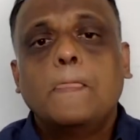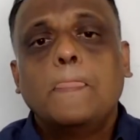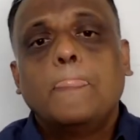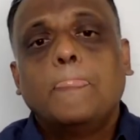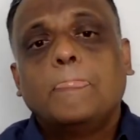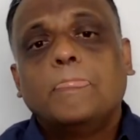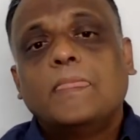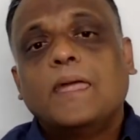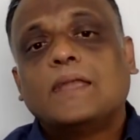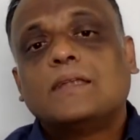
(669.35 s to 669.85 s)

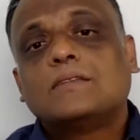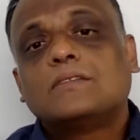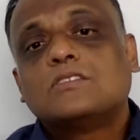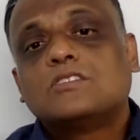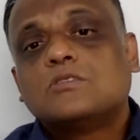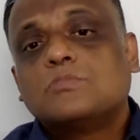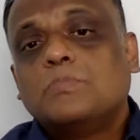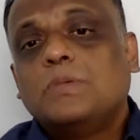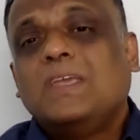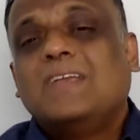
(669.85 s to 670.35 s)
that
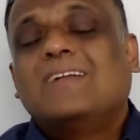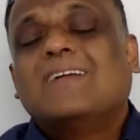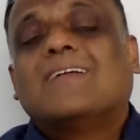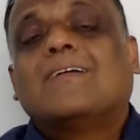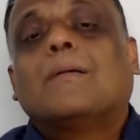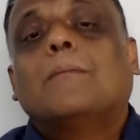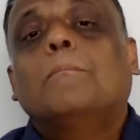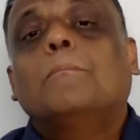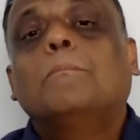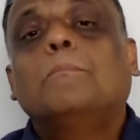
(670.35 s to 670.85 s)
speak a
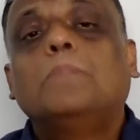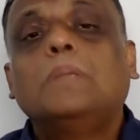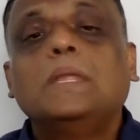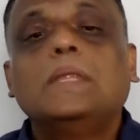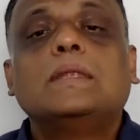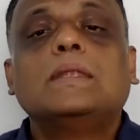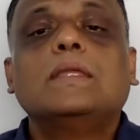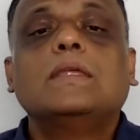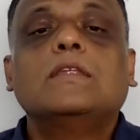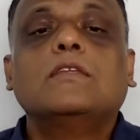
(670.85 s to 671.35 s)

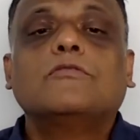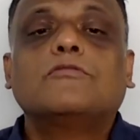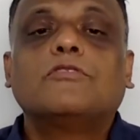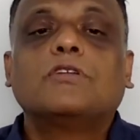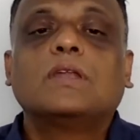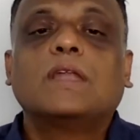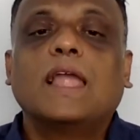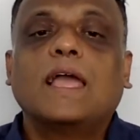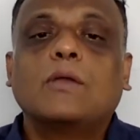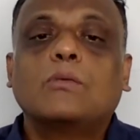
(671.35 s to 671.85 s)
completely different
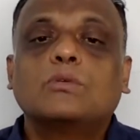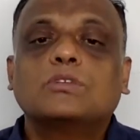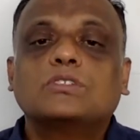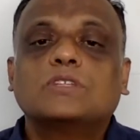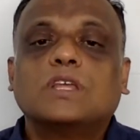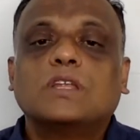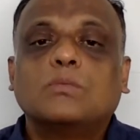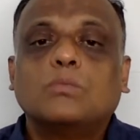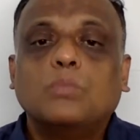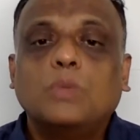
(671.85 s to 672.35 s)
language that
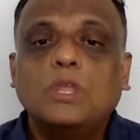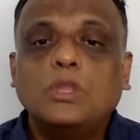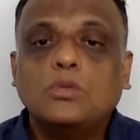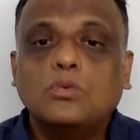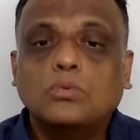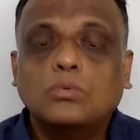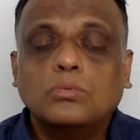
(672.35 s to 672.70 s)
we do.